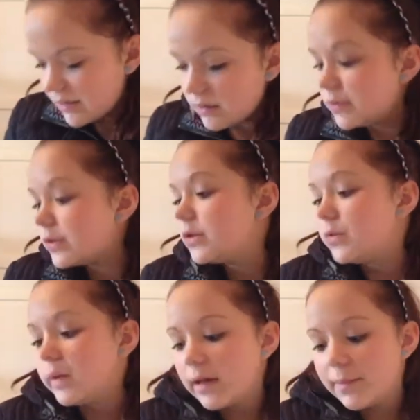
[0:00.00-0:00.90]
so I'm just going to
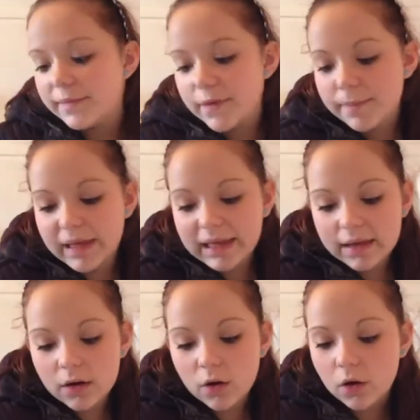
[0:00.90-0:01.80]
do a little bit of a mini
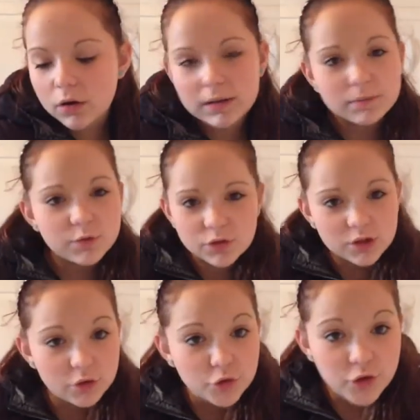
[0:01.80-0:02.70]
haul. I'm just going
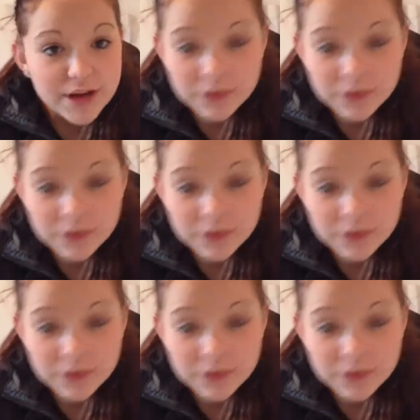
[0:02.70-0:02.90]
to go straight